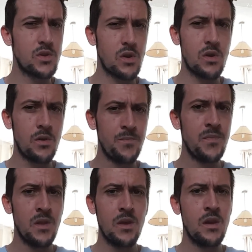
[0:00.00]
So,
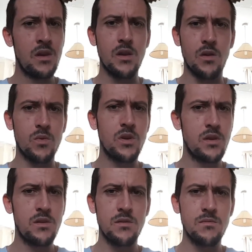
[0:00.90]
you know,
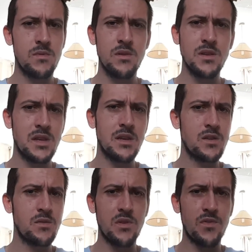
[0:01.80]
I'm gonna stick
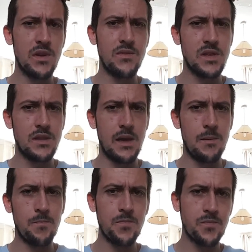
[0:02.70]
some of the flavours in
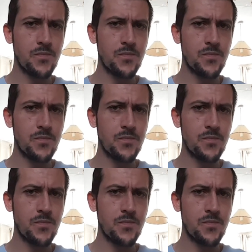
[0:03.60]
them,